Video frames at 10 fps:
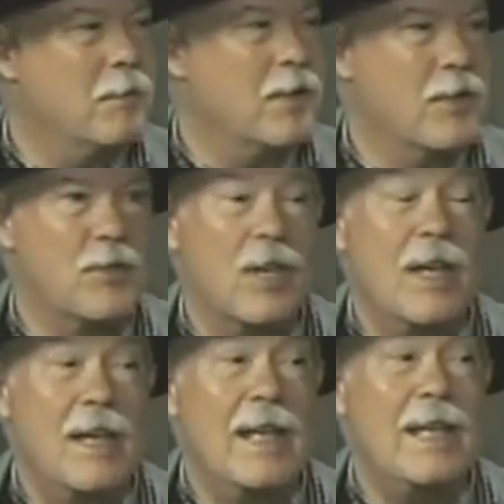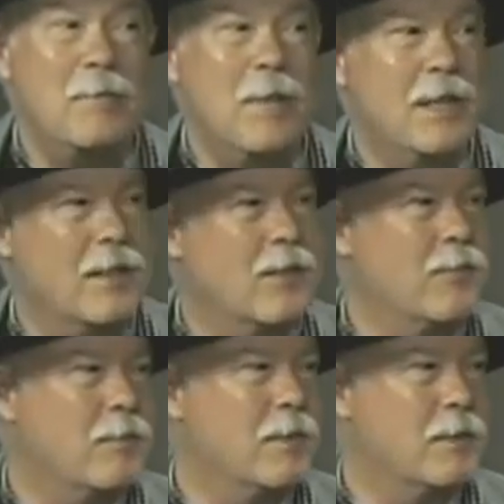because he had been here
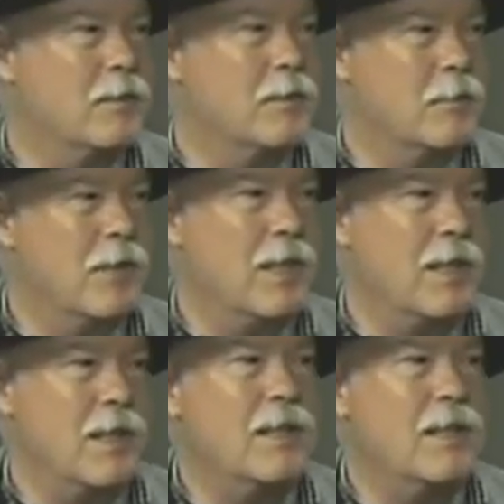from the beginning.